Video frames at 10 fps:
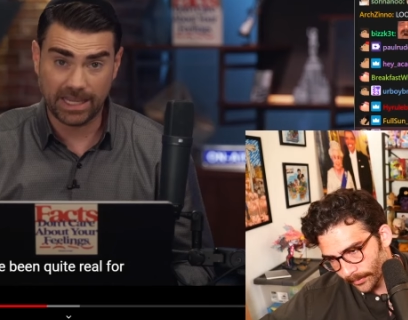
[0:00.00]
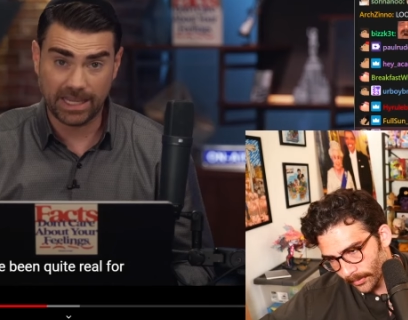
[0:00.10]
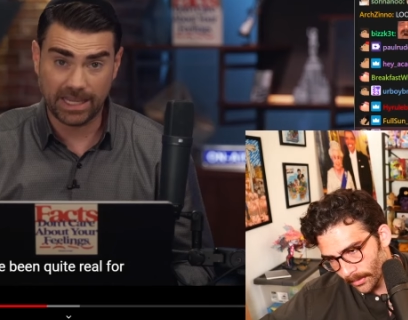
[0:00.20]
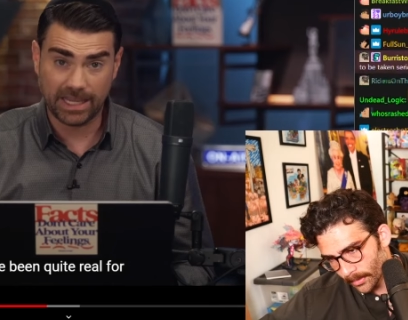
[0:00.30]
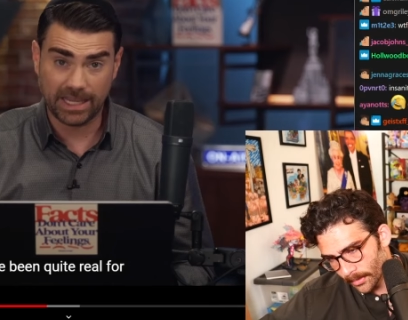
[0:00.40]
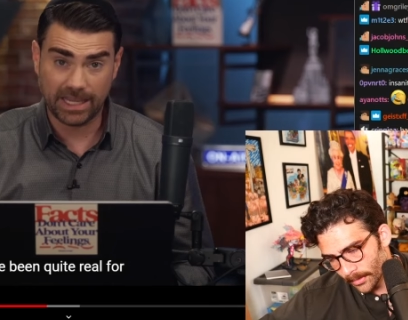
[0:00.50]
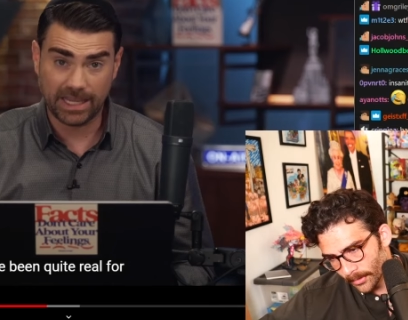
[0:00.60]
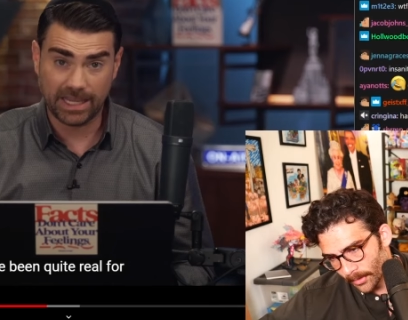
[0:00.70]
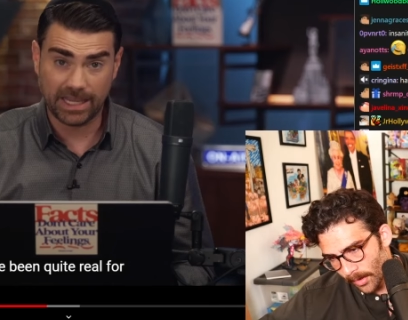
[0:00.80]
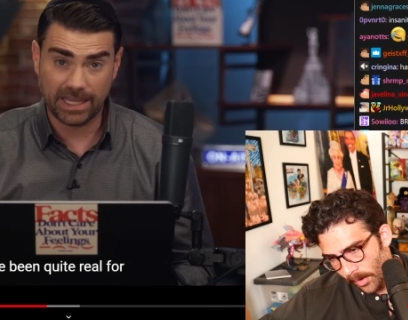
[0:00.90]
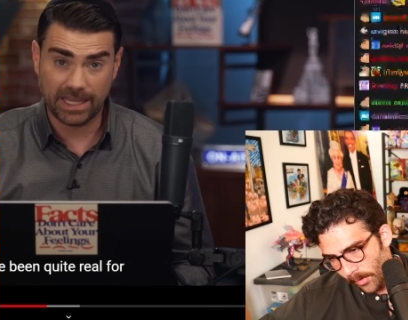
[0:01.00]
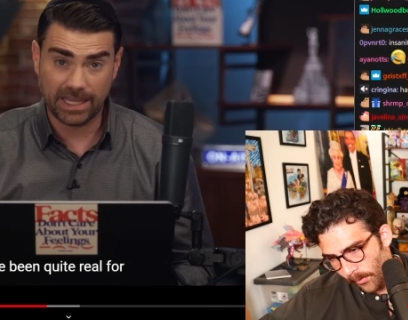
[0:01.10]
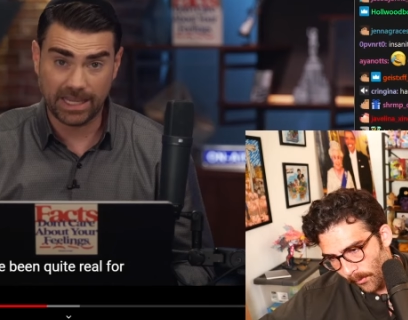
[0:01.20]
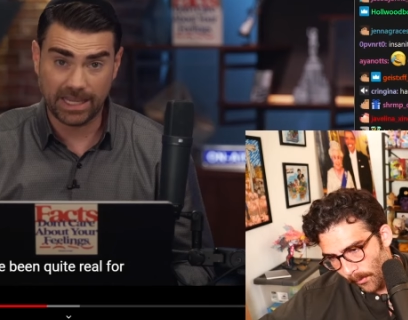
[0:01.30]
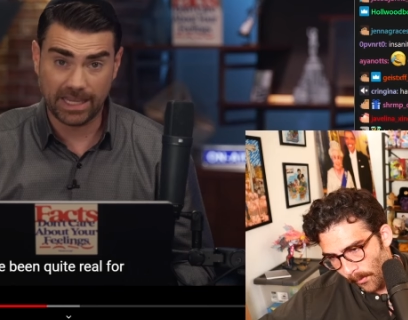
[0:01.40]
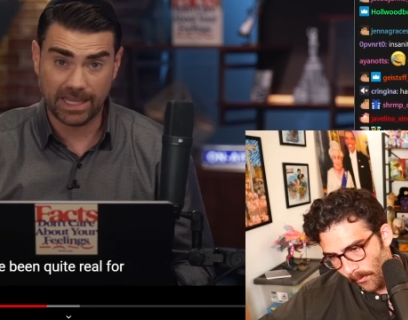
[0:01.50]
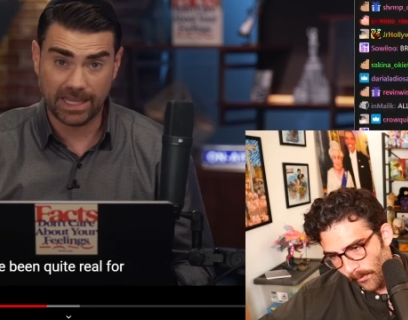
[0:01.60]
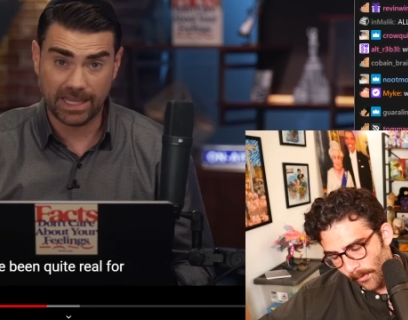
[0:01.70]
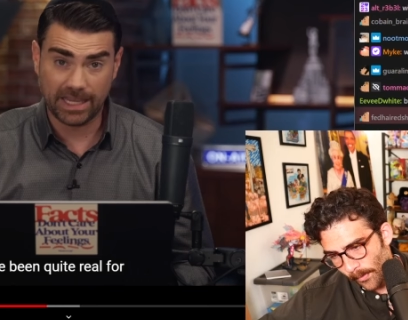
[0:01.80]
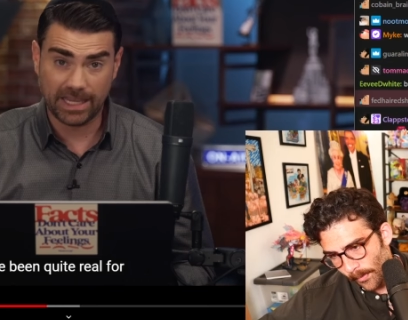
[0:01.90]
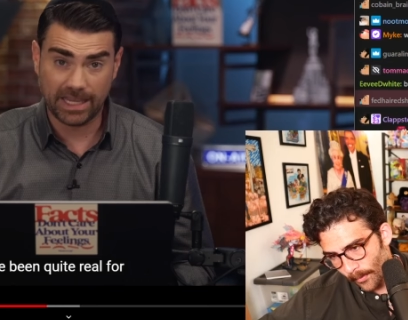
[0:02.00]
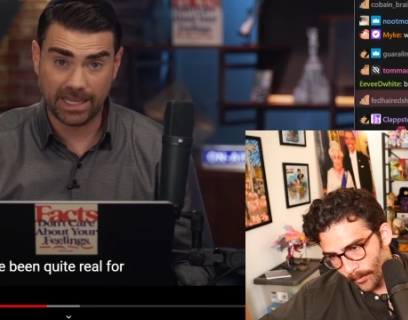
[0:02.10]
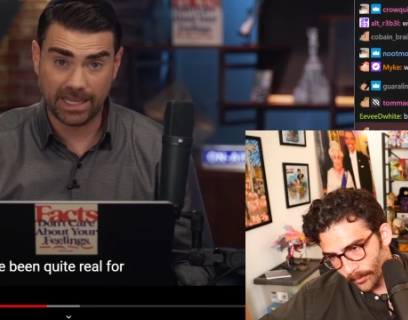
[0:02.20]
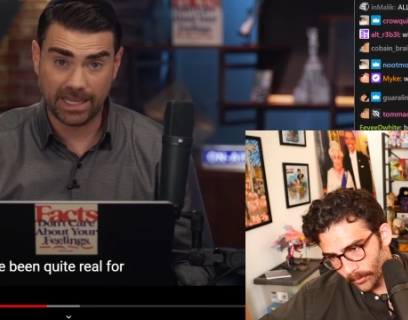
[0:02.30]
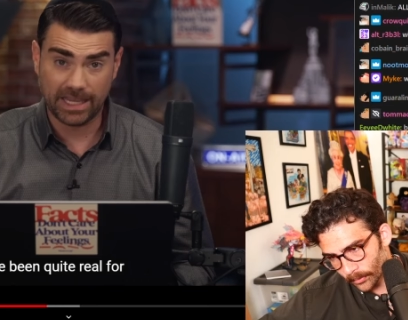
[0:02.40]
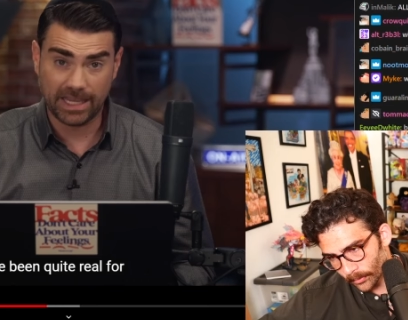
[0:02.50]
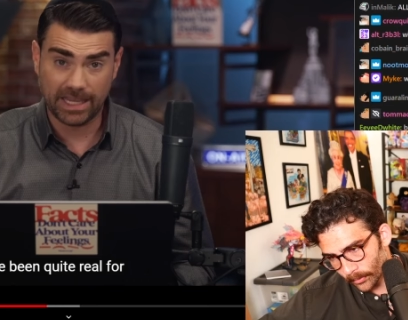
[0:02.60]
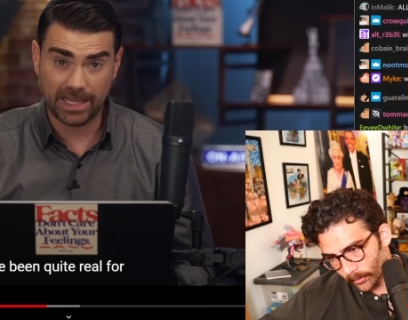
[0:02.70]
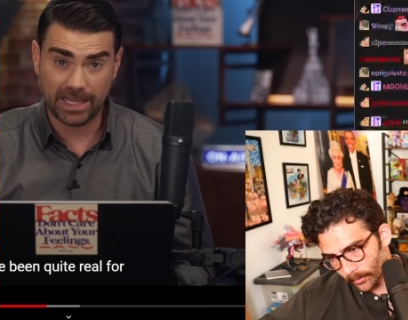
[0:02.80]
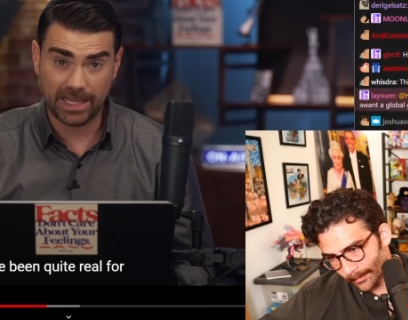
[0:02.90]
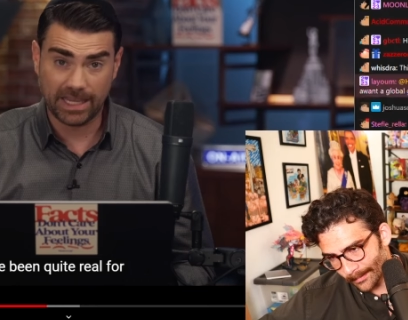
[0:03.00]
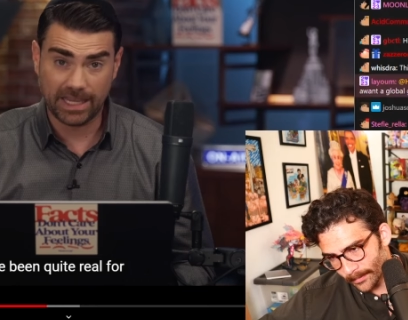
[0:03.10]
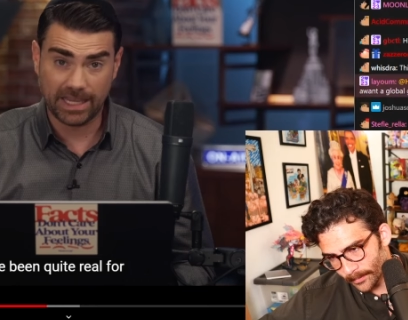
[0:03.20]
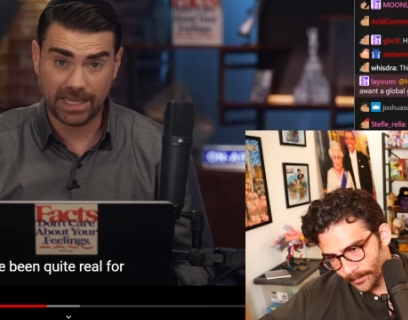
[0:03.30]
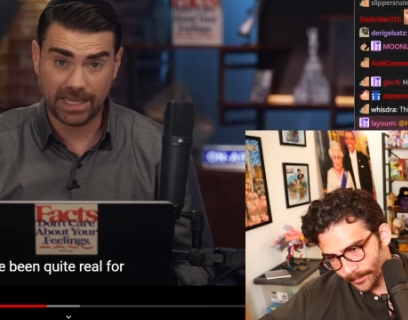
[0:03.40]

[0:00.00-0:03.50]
Nothing is said.